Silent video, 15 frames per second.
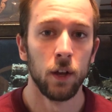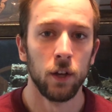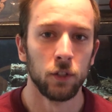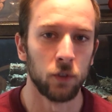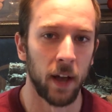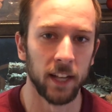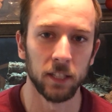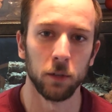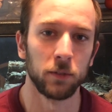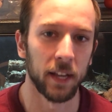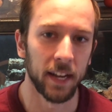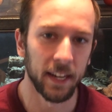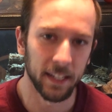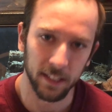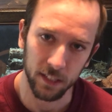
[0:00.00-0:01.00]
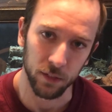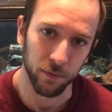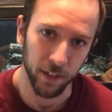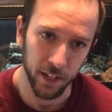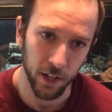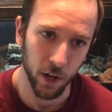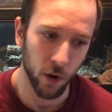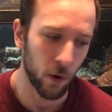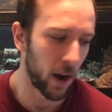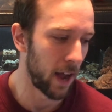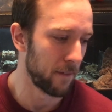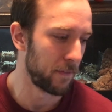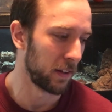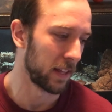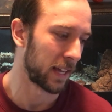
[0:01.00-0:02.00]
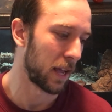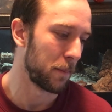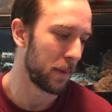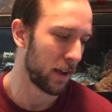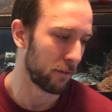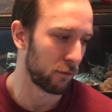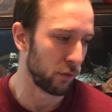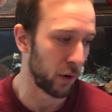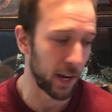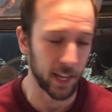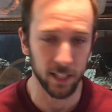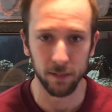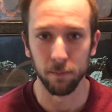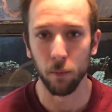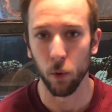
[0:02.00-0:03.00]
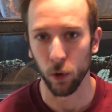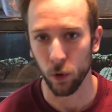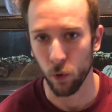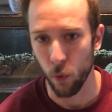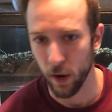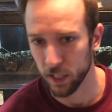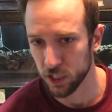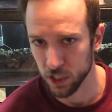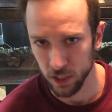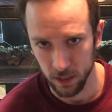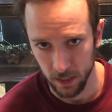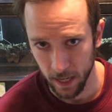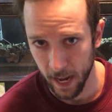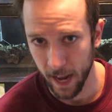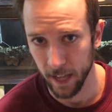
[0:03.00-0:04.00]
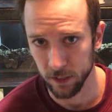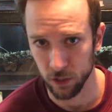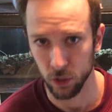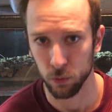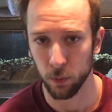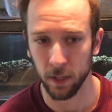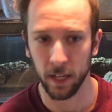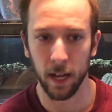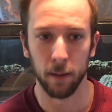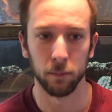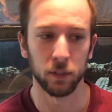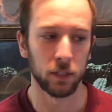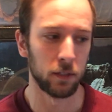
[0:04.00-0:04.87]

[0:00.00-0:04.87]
So as I was editing this video, I felt like I may have raised more questions than answers when it comes